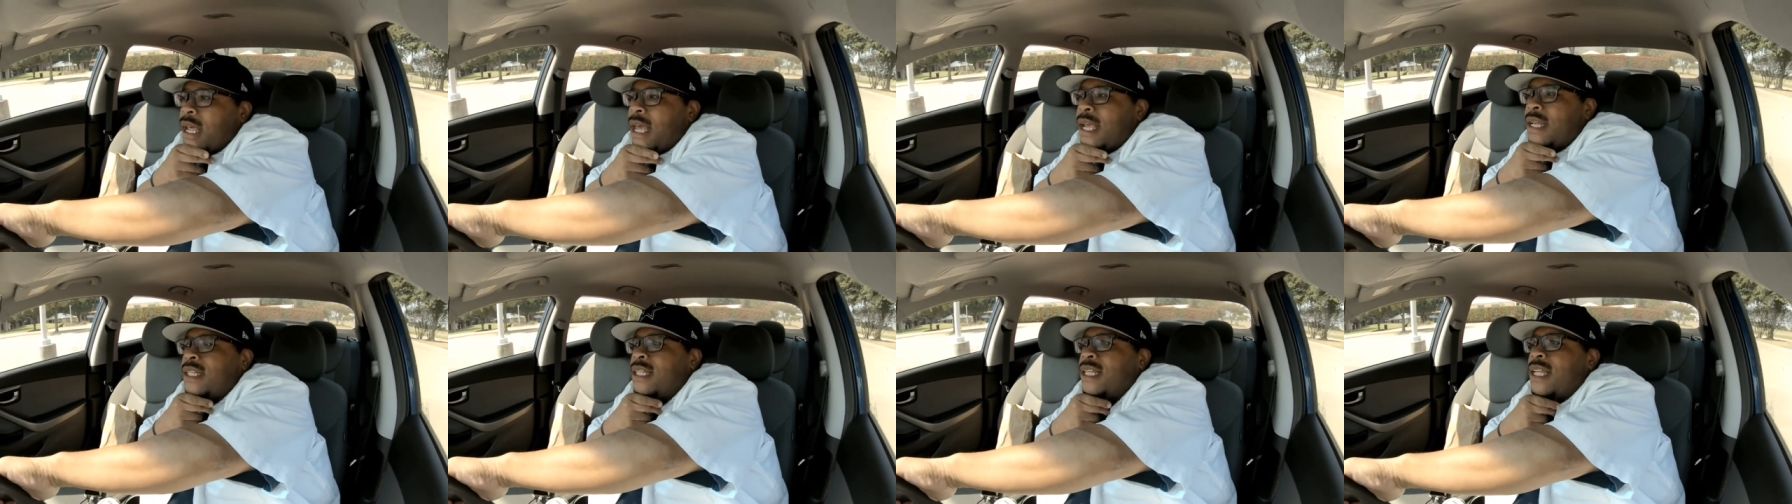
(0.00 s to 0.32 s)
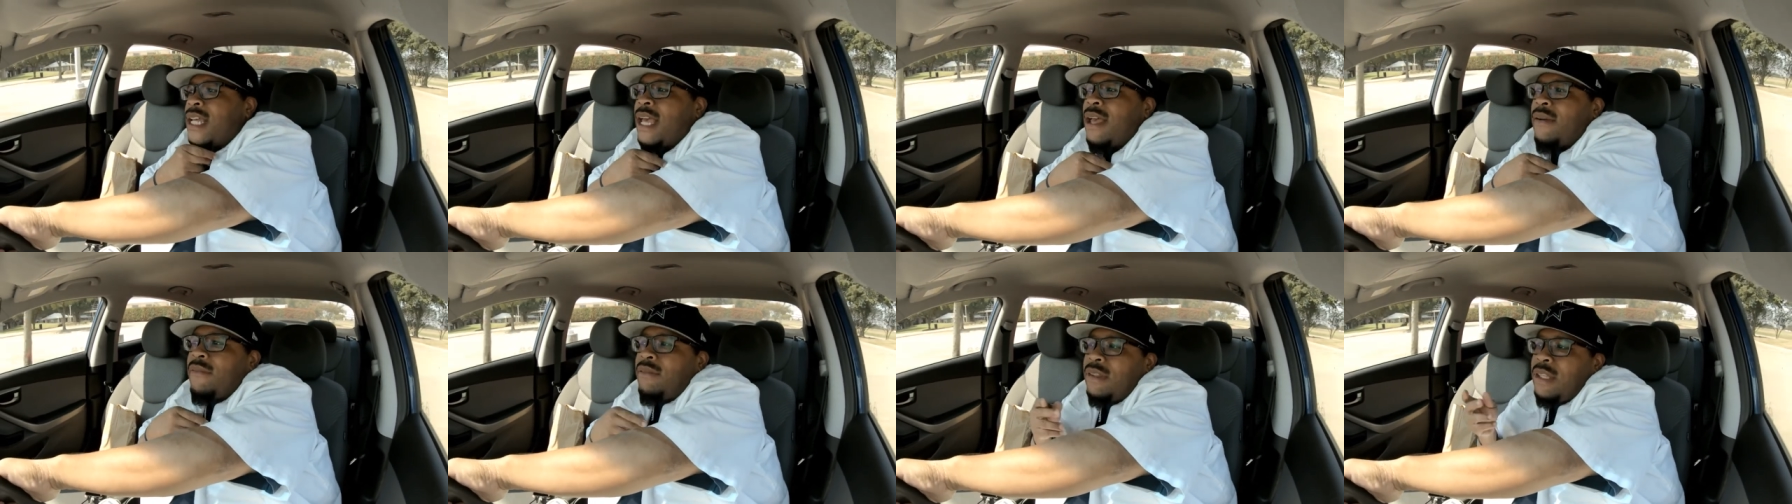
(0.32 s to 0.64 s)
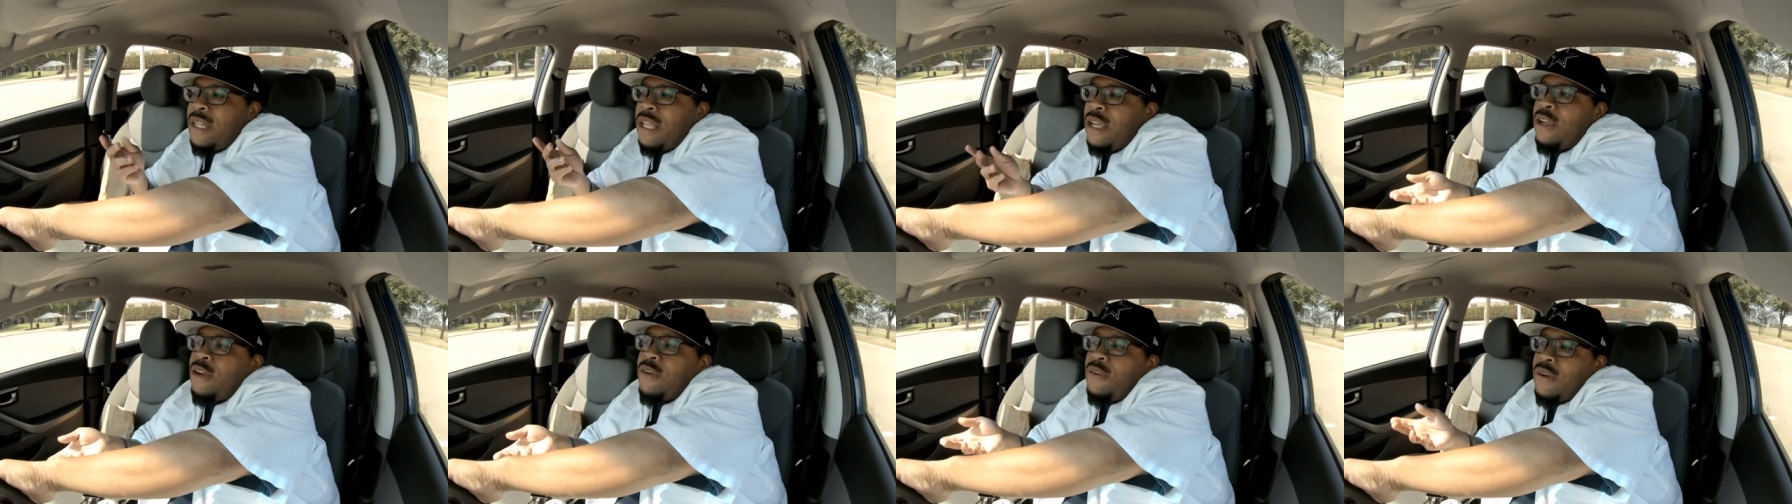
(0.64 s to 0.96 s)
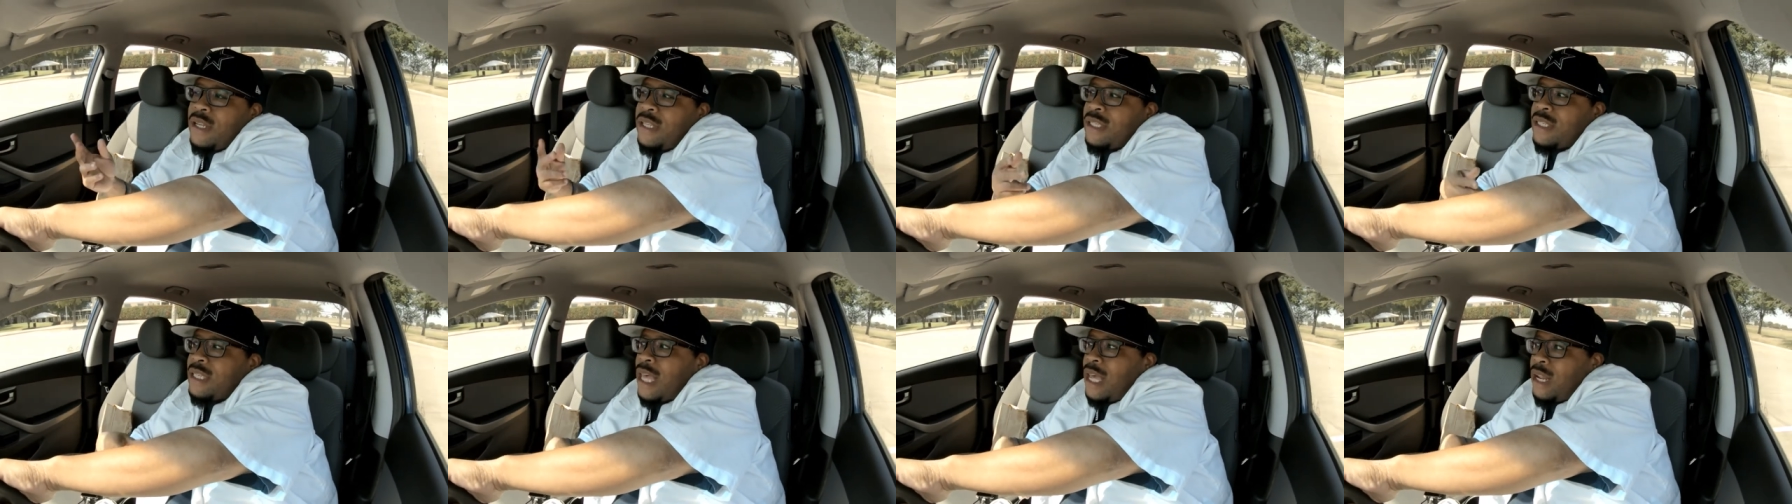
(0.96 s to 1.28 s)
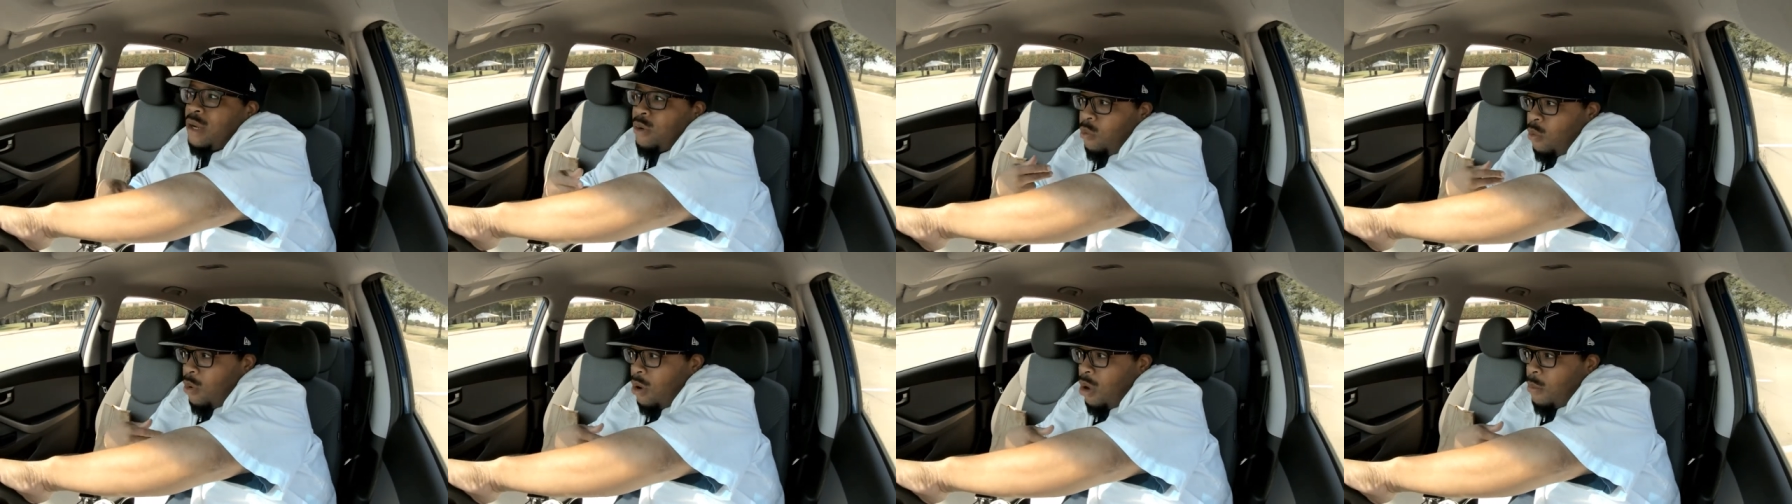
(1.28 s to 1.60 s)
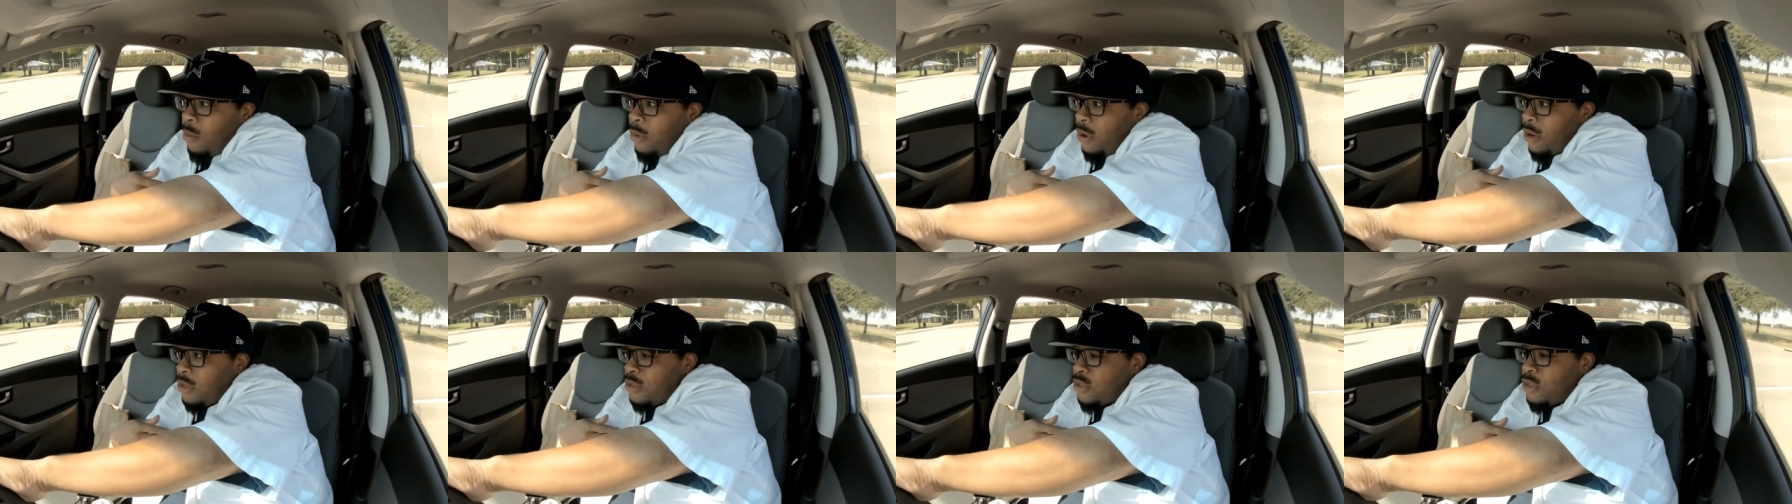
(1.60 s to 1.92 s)
that actually have liquor inside of
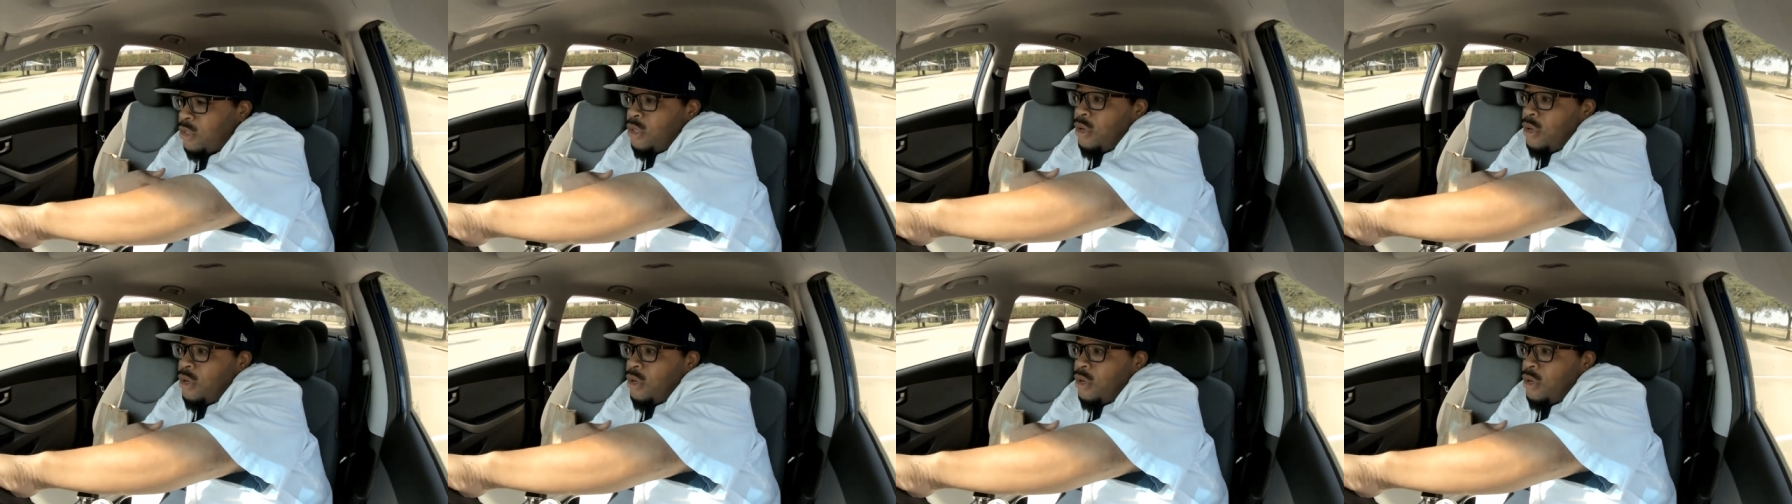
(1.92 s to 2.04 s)
Walmart,